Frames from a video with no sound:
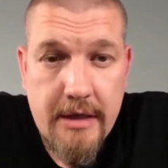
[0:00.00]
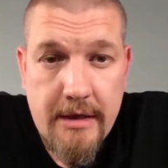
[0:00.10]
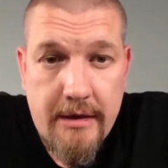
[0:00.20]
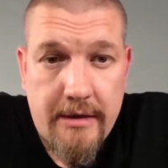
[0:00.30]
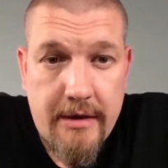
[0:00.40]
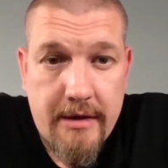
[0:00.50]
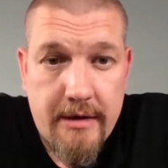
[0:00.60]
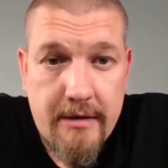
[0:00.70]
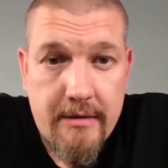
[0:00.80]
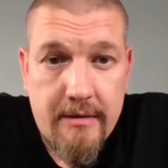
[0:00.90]

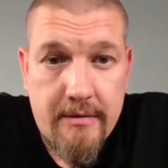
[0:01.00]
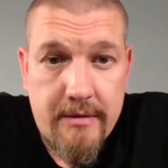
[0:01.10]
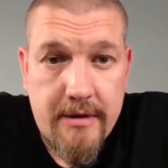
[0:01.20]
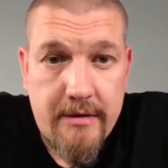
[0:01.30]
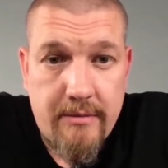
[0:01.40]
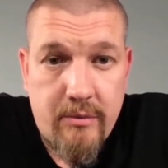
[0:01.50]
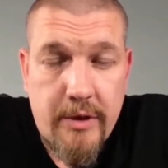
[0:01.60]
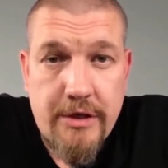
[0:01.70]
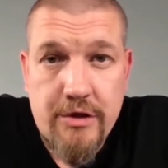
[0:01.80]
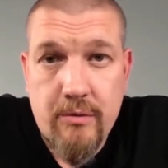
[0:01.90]
the
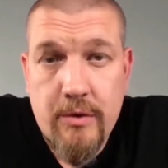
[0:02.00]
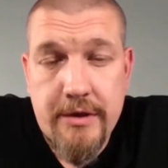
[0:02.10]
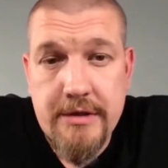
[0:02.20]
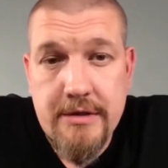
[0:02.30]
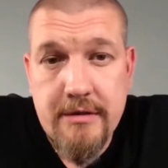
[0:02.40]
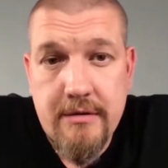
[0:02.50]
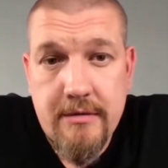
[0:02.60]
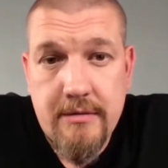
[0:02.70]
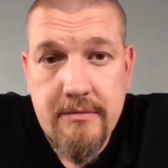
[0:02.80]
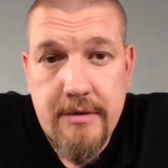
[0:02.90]
wage and work
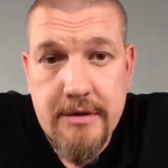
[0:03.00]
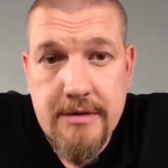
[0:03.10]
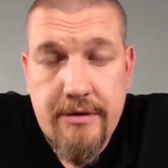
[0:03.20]
is